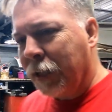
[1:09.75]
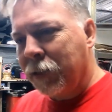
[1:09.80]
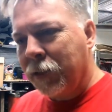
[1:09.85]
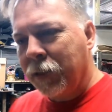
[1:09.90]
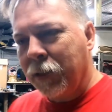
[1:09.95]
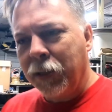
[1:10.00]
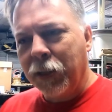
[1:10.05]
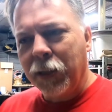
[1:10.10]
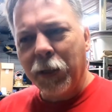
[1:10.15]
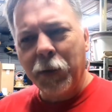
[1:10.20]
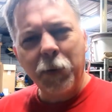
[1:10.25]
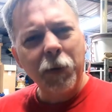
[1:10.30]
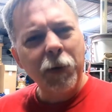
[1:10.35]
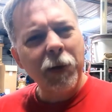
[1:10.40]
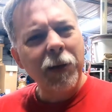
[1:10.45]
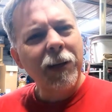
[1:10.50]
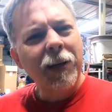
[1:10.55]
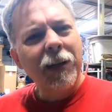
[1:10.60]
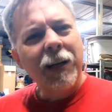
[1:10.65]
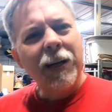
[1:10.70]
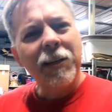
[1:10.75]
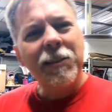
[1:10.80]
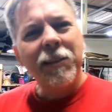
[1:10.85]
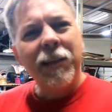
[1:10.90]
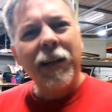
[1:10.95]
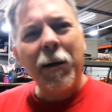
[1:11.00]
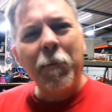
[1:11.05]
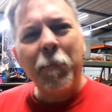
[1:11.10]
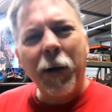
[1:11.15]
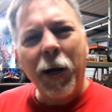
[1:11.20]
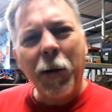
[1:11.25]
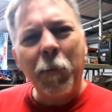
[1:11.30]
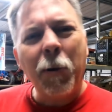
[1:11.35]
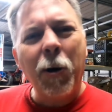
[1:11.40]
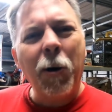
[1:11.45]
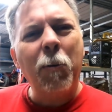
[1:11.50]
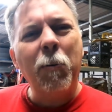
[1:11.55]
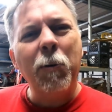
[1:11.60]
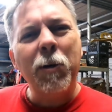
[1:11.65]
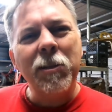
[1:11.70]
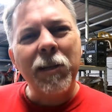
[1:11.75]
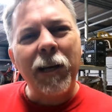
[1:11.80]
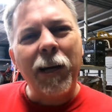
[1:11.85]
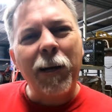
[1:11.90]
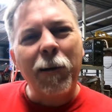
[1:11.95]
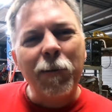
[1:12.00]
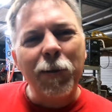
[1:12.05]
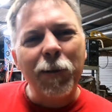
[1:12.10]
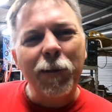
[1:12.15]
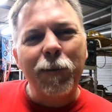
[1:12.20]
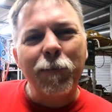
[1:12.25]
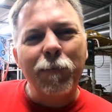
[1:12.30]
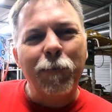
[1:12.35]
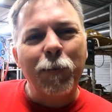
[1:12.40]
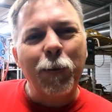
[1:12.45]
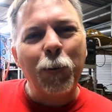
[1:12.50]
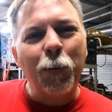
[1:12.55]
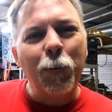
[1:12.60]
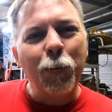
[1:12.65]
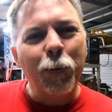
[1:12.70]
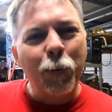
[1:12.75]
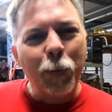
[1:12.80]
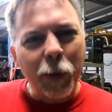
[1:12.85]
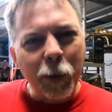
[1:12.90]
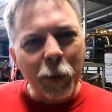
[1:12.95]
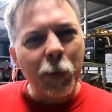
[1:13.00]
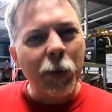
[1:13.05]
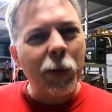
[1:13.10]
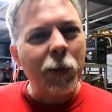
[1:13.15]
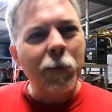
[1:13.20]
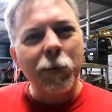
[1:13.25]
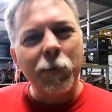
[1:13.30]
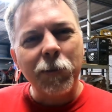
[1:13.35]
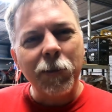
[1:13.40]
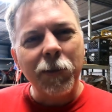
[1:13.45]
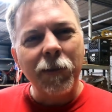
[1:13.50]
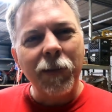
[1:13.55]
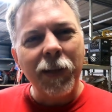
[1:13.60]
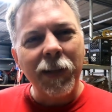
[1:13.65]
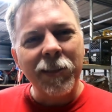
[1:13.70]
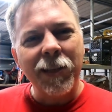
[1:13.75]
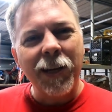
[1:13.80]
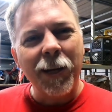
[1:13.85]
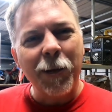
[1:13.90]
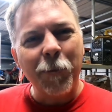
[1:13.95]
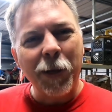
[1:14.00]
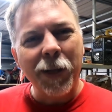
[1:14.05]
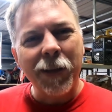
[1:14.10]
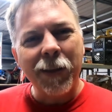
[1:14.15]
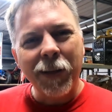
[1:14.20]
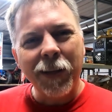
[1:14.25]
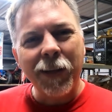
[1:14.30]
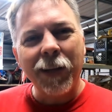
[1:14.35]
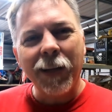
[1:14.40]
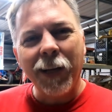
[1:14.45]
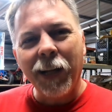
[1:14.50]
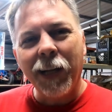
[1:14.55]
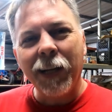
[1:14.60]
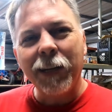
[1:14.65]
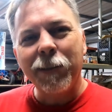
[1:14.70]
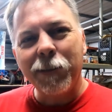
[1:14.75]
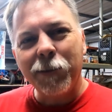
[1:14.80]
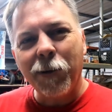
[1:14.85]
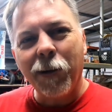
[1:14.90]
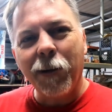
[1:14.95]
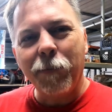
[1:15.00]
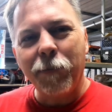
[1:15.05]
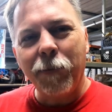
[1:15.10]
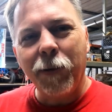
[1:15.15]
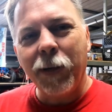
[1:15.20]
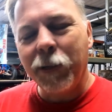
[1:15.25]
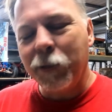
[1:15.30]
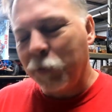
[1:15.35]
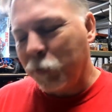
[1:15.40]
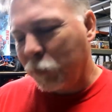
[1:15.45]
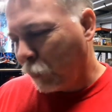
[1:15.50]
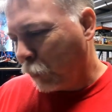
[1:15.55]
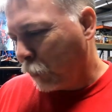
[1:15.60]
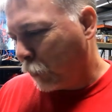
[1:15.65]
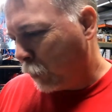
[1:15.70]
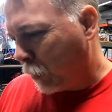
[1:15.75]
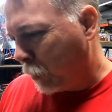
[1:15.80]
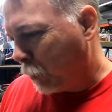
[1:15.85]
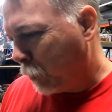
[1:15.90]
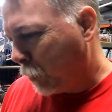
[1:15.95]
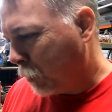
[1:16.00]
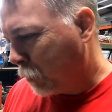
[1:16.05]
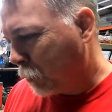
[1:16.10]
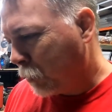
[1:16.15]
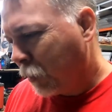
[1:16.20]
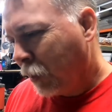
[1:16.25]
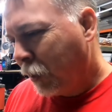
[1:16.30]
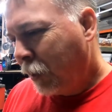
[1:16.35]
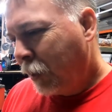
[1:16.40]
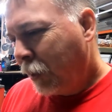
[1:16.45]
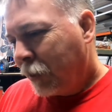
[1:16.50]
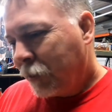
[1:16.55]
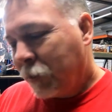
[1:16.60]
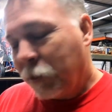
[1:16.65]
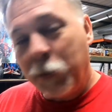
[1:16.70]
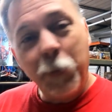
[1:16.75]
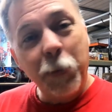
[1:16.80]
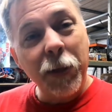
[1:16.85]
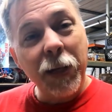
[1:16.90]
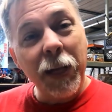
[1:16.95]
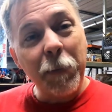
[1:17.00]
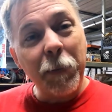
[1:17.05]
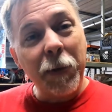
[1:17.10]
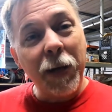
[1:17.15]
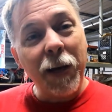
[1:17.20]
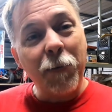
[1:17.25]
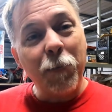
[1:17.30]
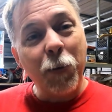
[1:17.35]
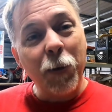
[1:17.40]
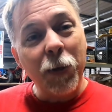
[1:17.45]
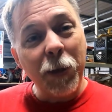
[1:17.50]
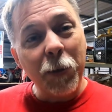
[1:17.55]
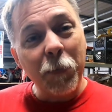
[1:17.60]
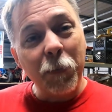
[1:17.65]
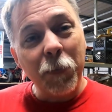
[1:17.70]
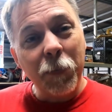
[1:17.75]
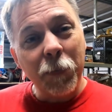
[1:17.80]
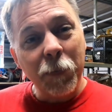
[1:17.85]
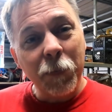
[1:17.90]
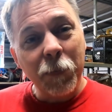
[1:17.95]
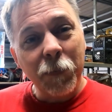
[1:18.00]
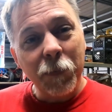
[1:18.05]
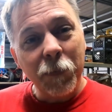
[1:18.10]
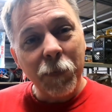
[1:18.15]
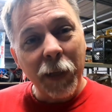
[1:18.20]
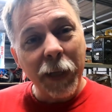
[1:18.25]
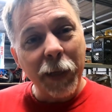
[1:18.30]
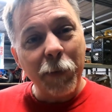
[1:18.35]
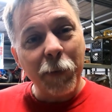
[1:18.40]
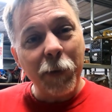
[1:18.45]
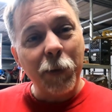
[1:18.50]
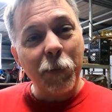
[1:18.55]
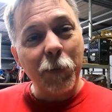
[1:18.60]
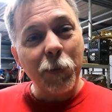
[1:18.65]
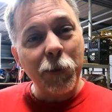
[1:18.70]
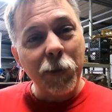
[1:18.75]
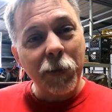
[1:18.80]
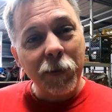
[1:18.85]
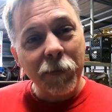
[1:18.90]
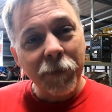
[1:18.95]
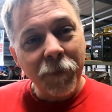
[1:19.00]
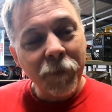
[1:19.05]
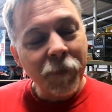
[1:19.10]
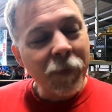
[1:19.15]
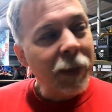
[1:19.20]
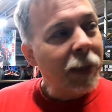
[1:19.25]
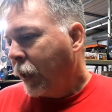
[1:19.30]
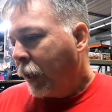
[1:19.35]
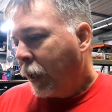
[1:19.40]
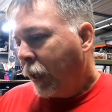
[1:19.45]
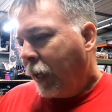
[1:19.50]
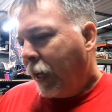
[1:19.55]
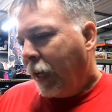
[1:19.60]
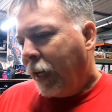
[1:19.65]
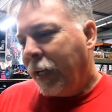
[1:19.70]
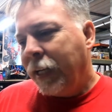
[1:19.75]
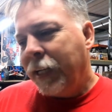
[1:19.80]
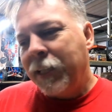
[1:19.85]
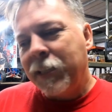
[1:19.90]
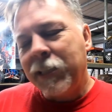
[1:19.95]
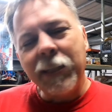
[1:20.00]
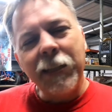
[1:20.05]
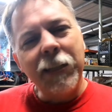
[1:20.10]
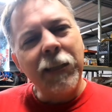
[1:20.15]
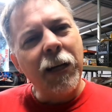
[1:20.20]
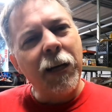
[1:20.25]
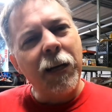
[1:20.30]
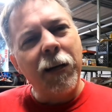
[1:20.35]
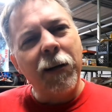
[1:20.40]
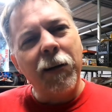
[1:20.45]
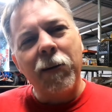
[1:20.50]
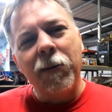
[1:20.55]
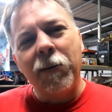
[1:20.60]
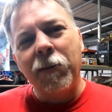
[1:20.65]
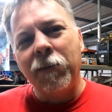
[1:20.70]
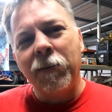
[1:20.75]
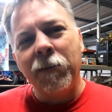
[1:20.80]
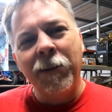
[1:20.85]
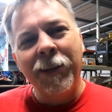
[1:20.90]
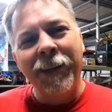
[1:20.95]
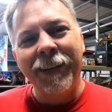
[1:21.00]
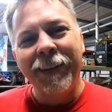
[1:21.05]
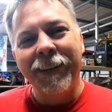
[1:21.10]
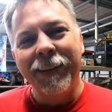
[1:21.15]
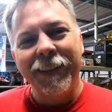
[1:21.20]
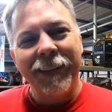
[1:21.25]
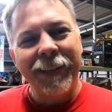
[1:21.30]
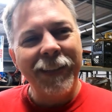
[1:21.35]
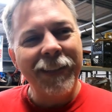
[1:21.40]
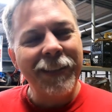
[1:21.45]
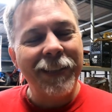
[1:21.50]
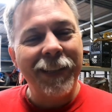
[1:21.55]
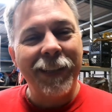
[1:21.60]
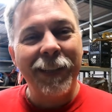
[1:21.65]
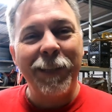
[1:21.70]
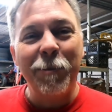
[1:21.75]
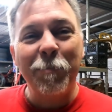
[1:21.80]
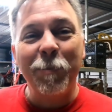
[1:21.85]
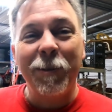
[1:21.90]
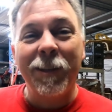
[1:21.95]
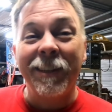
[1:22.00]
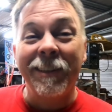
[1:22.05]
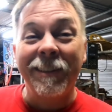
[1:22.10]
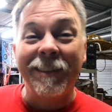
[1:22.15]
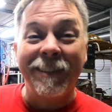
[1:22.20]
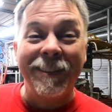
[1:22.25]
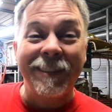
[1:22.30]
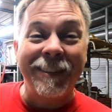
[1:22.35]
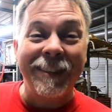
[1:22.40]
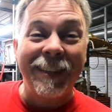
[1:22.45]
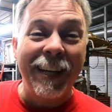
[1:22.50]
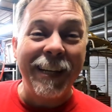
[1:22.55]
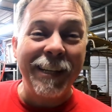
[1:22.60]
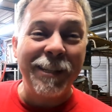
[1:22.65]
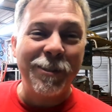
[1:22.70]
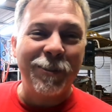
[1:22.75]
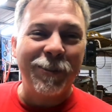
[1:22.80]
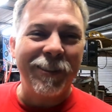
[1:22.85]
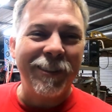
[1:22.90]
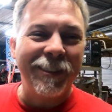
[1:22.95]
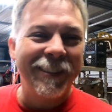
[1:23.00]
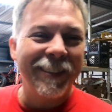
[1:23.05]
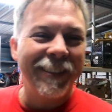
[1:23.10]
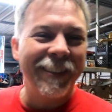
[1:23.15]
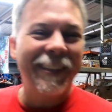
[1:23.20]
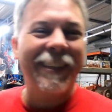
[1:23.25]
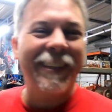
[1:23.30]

I said, you know, I'm always out looking for old three-wheelers. You know, that's kind of my thing. I like to try to find those old three-wheelers. So you wouldn't have to have one of them laying around, would you? And he said, no. He said, them things is dangerous.